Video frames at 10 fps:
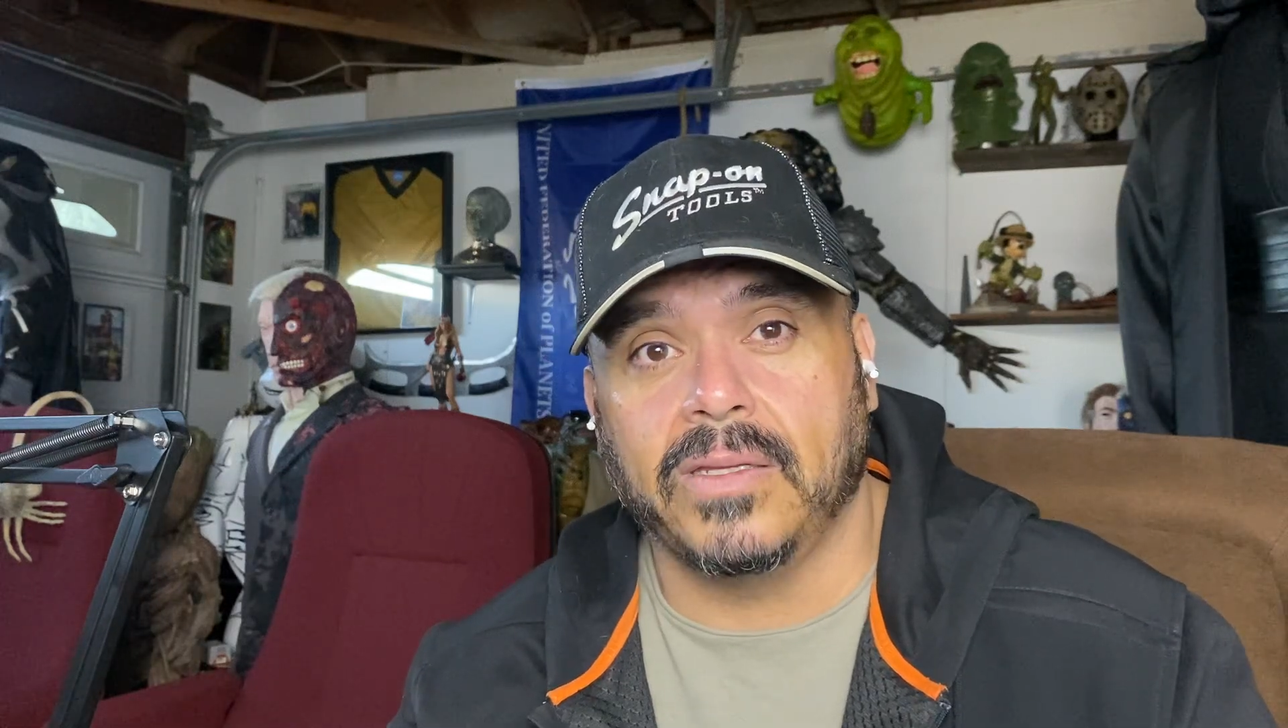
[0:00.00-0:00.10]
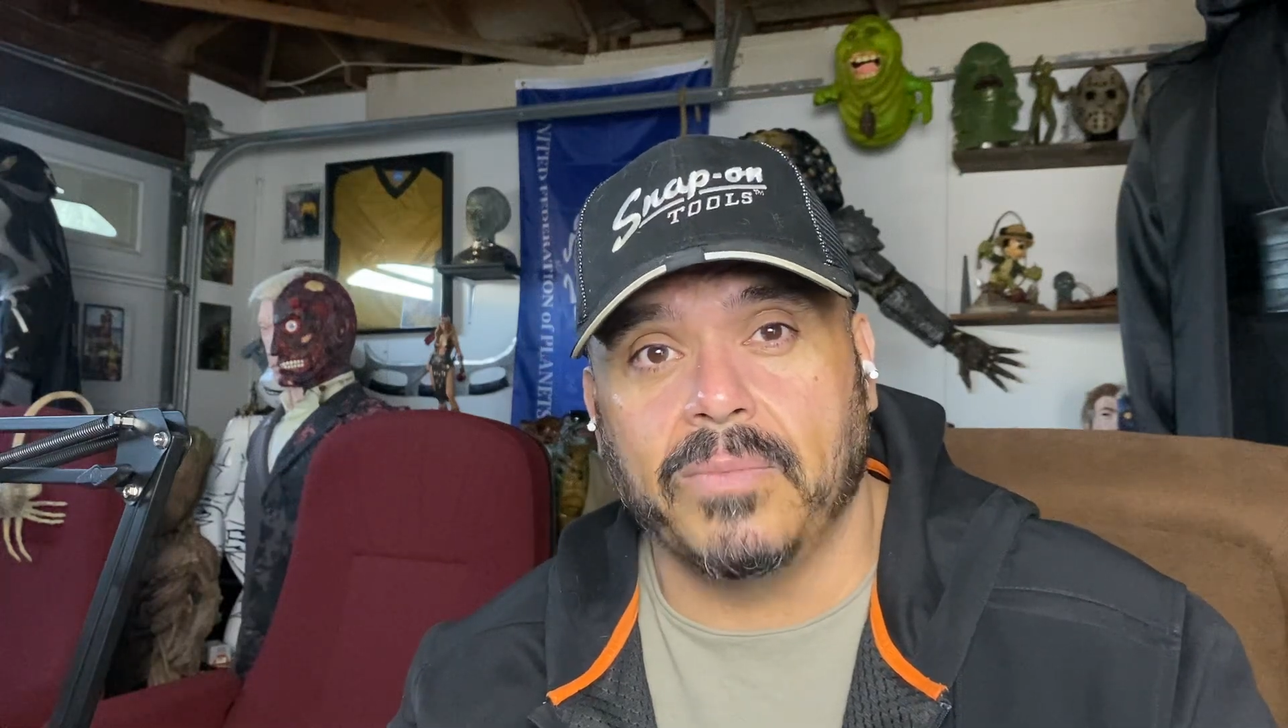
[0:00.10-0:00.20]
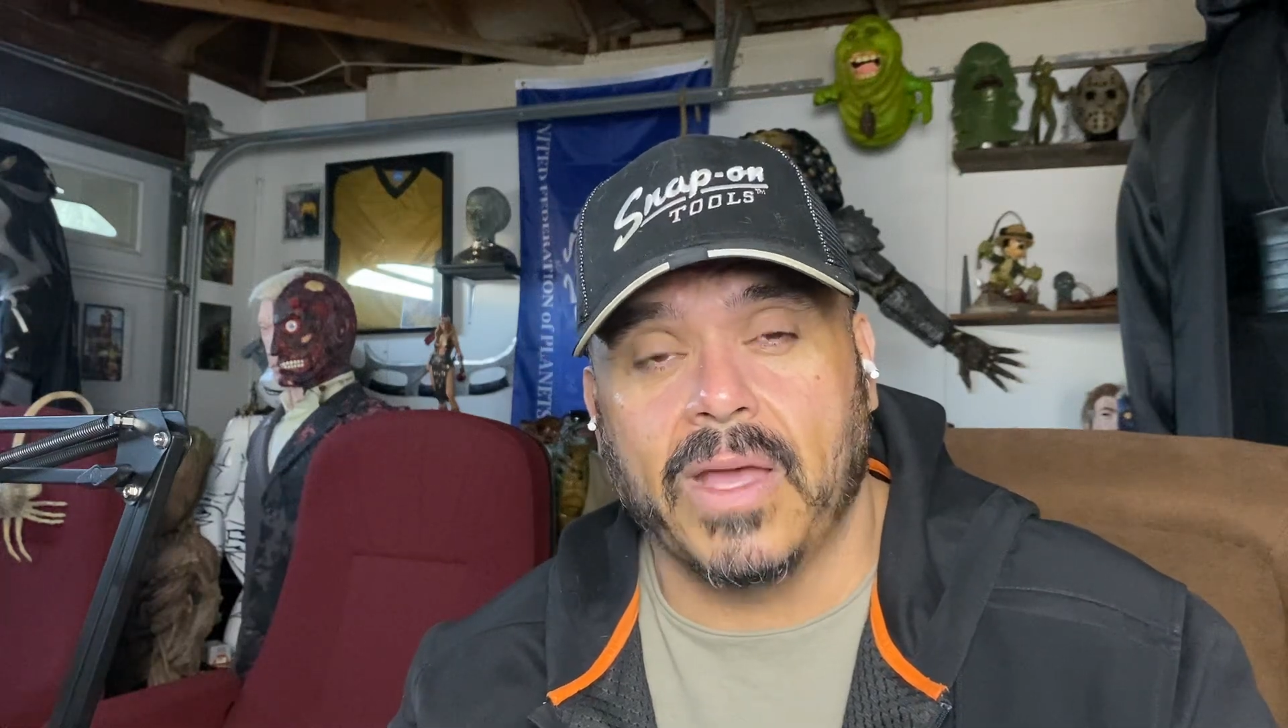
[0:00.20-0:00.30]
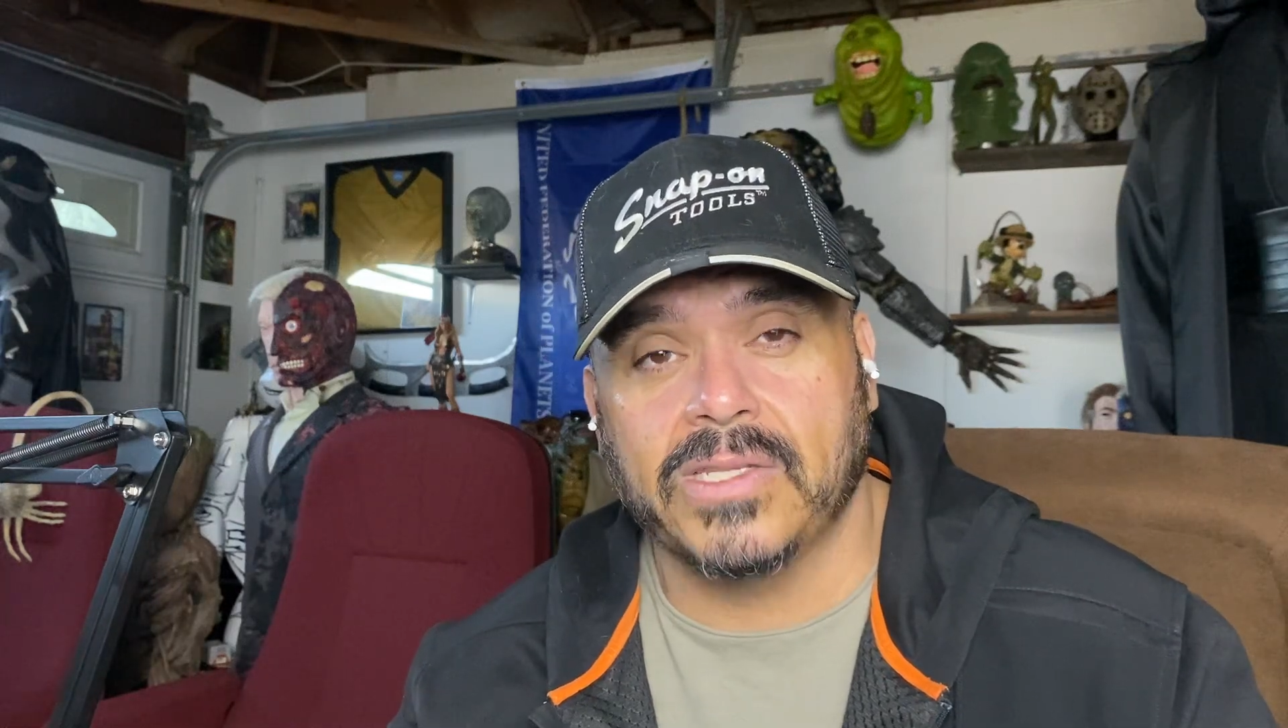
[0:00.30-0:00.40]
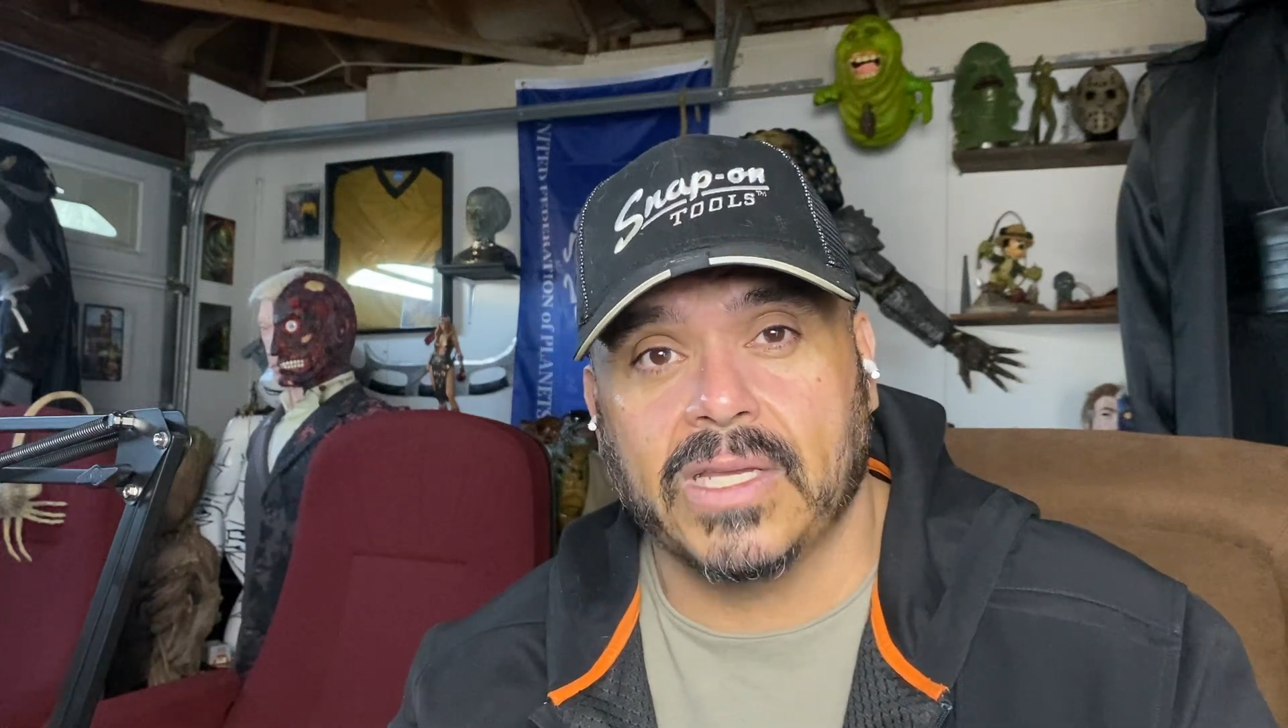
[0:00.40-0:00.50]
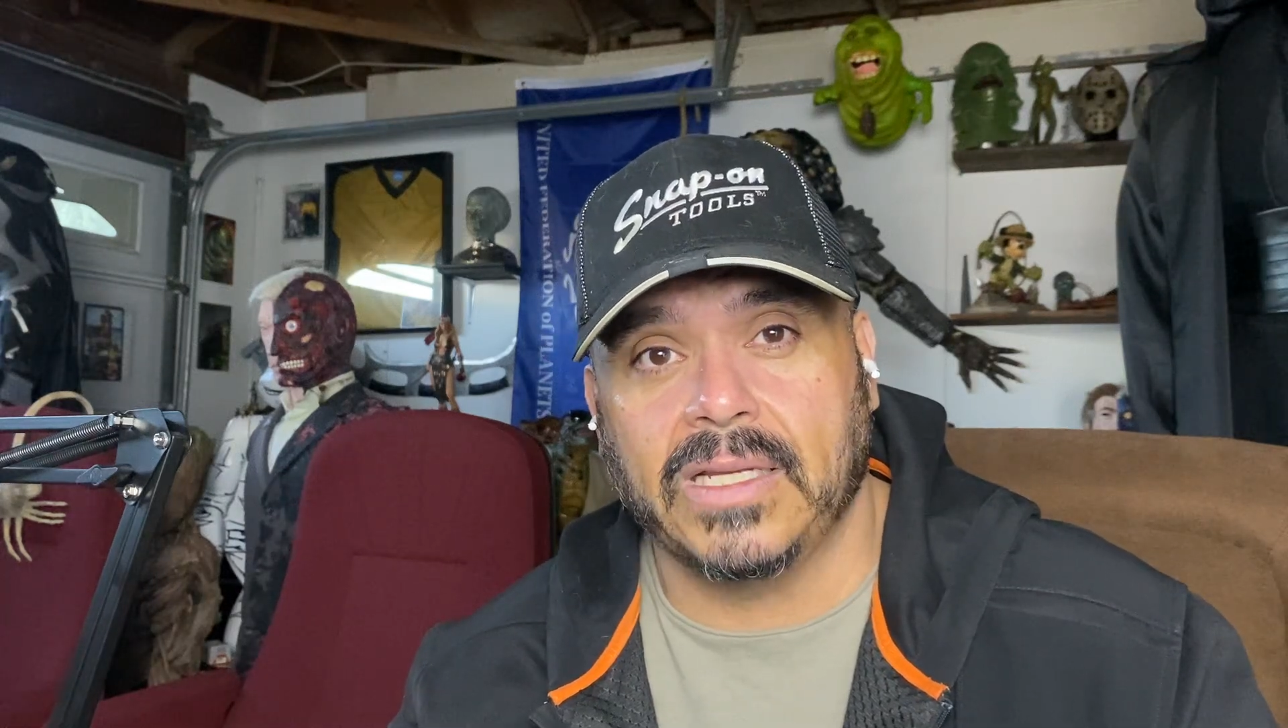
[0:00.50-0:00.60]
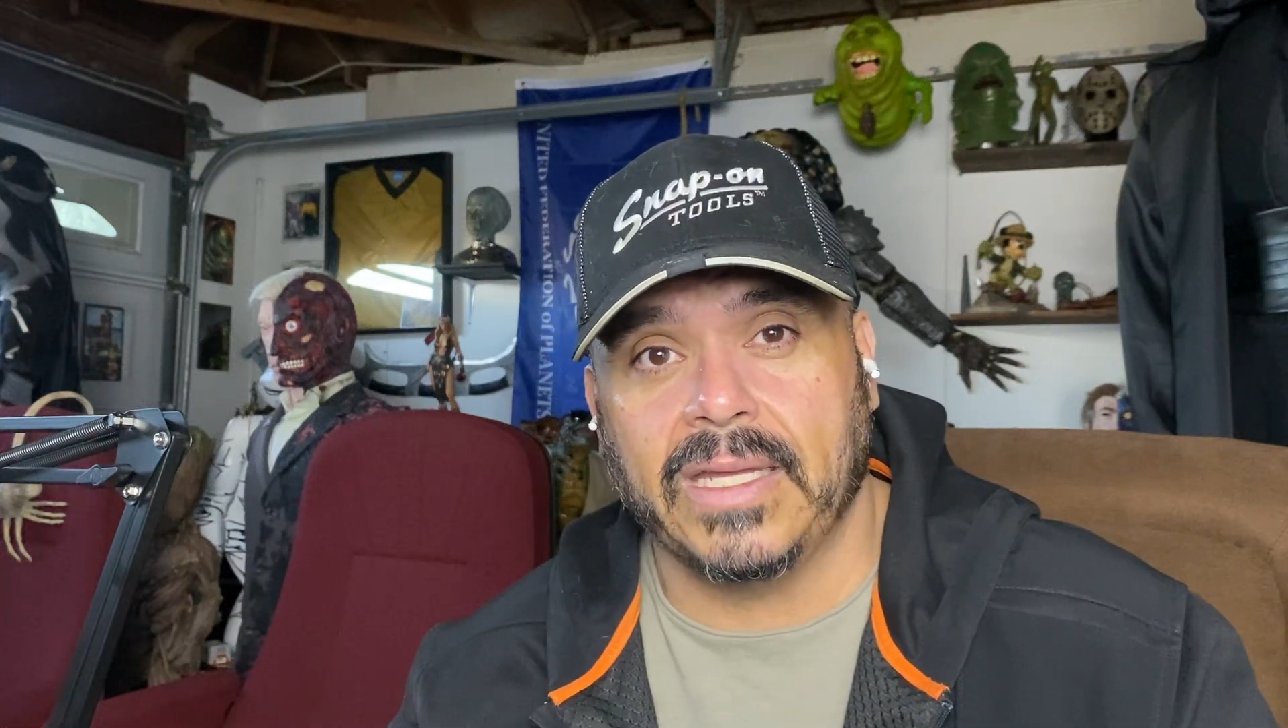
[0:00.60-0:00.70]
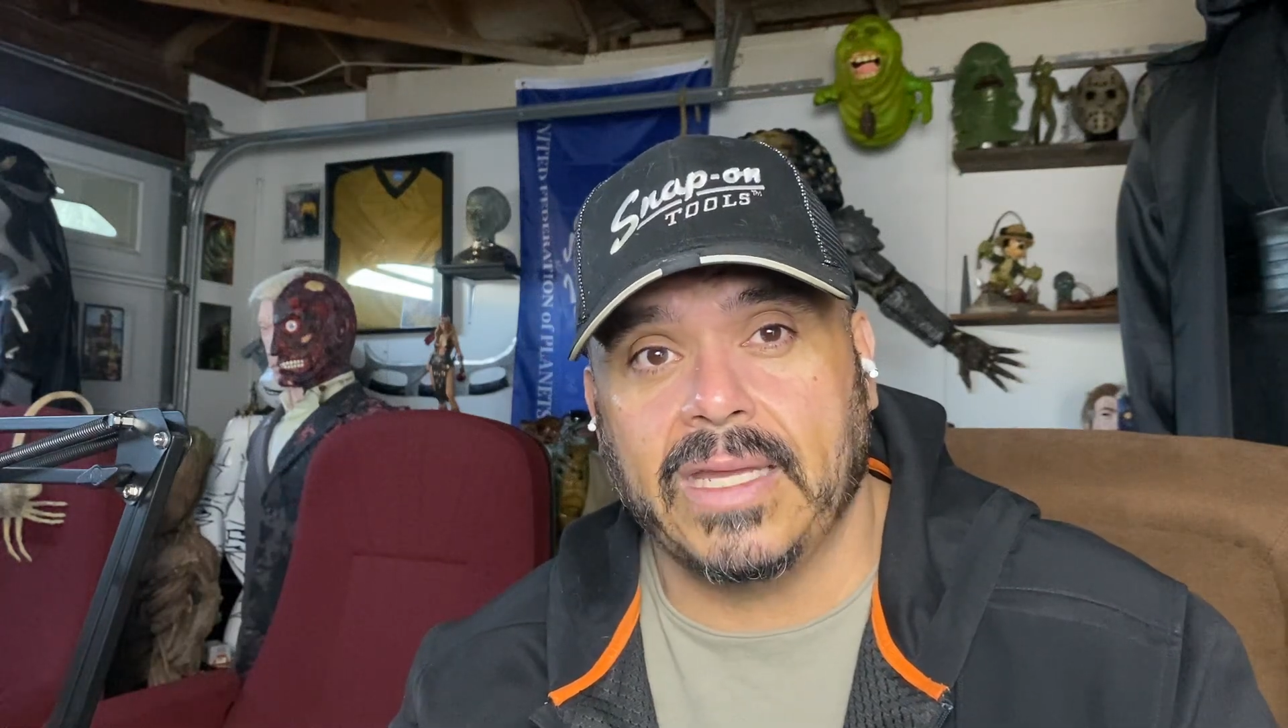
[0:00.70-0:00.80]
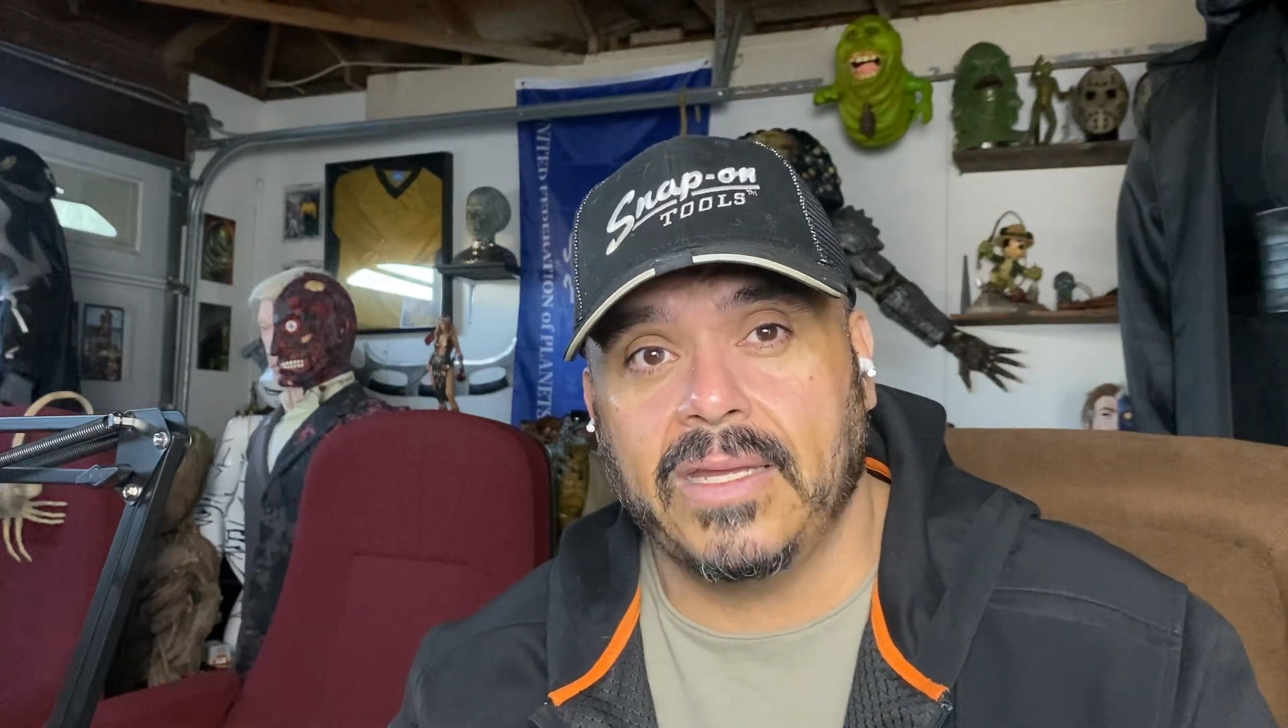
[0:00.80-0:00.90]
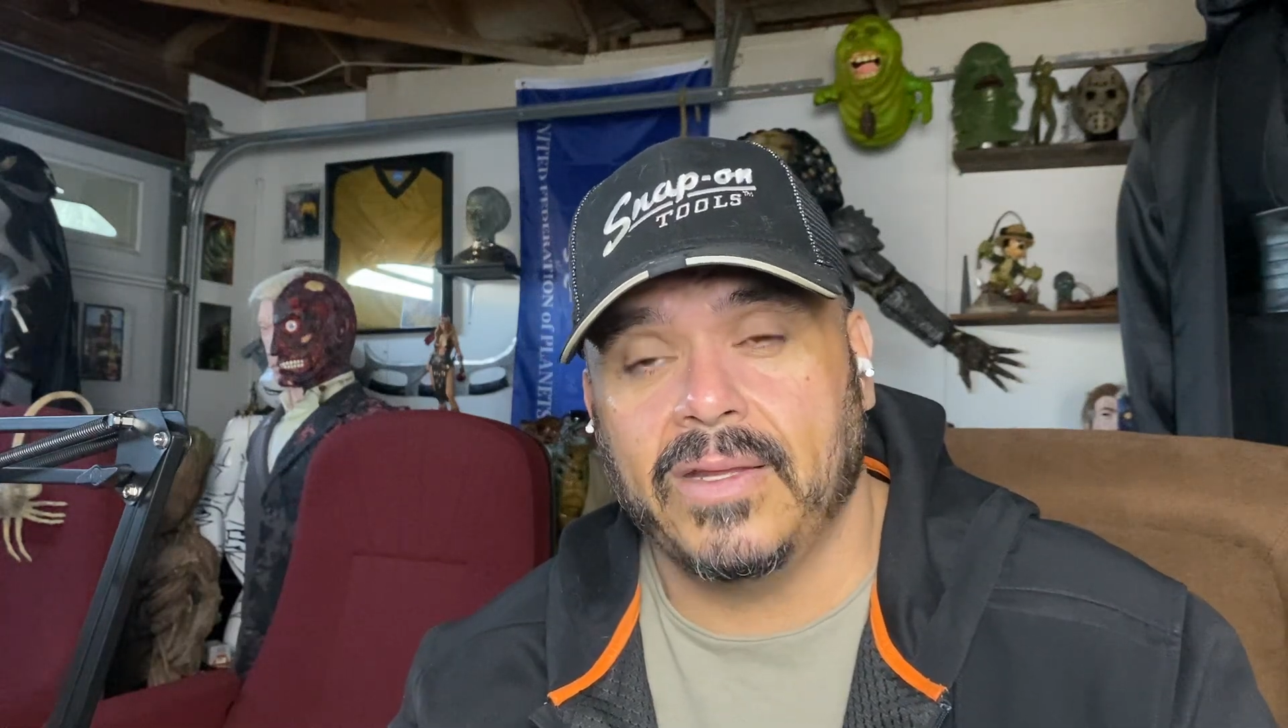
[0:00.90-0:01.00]

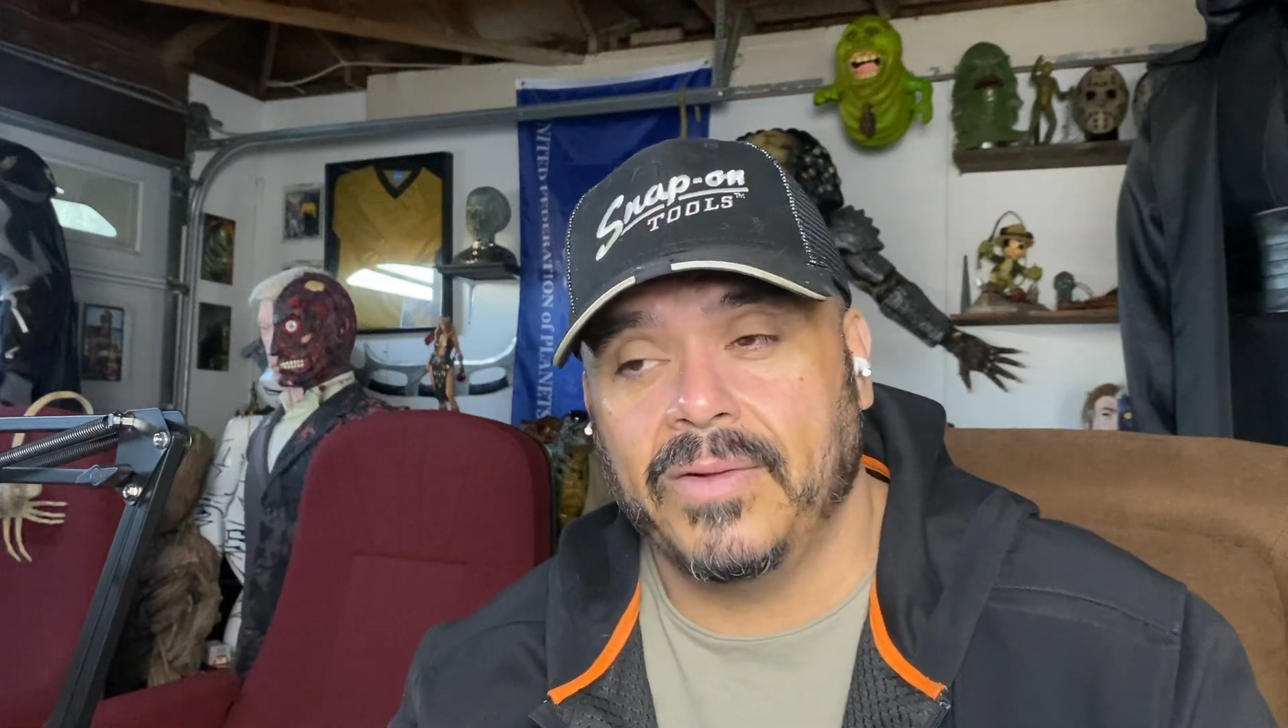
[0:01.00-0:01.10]
domestically,